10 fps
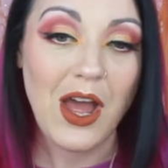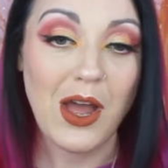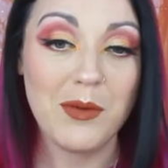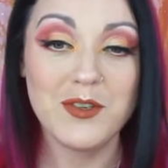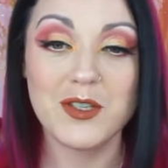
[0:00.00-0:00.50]

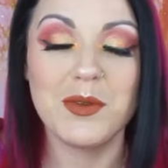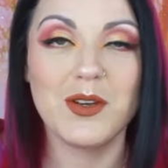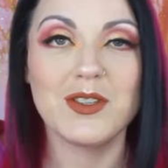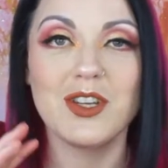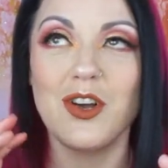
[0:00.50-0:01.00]
uh, just
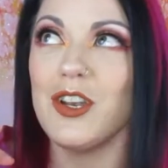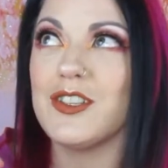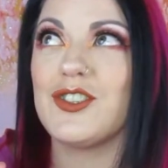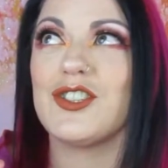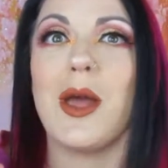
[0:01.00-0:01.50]
because the colours
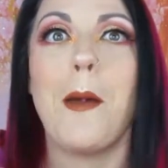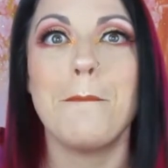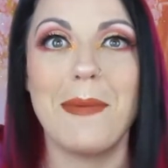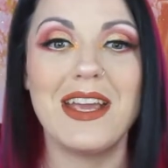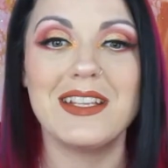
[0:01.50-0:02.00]
are just
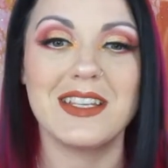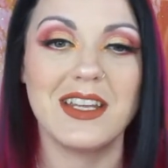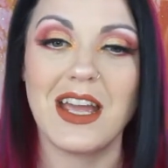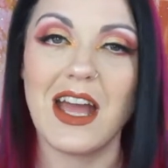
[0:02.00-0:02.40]
amazing